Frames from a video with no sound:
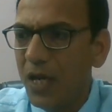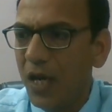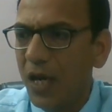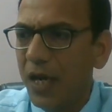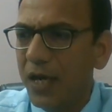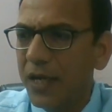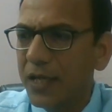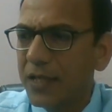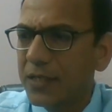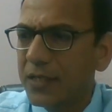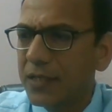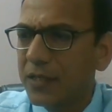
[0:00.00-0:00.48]

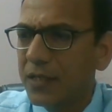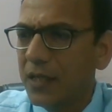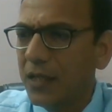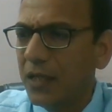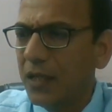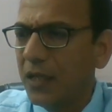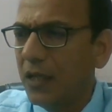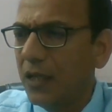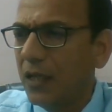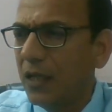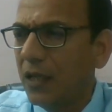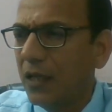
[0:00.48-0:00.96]
It is
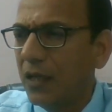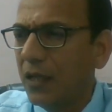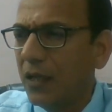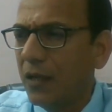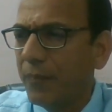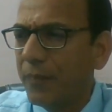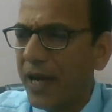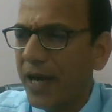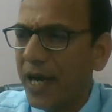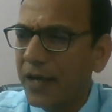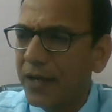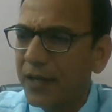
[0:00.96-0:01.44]

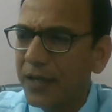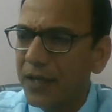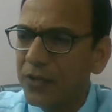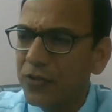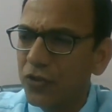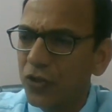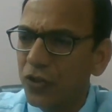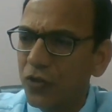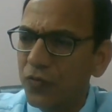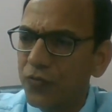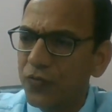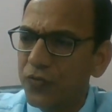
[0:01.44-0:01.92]
the
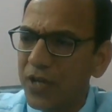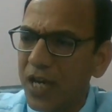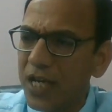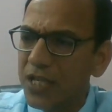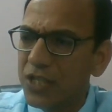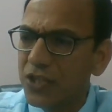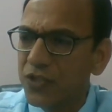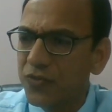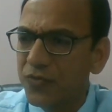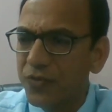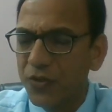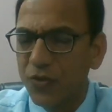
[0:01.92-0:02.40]
practice of
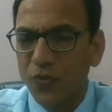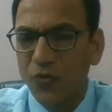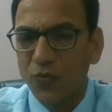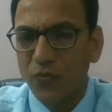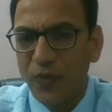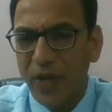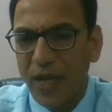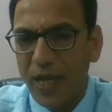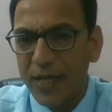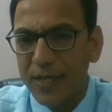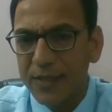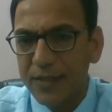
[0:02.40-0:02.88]
transferring
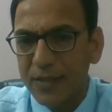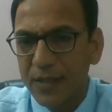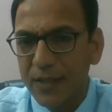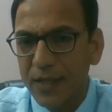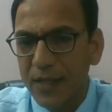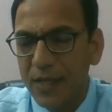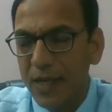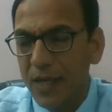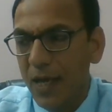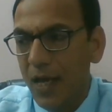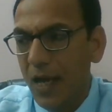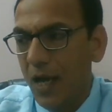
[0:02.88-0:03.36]
waste,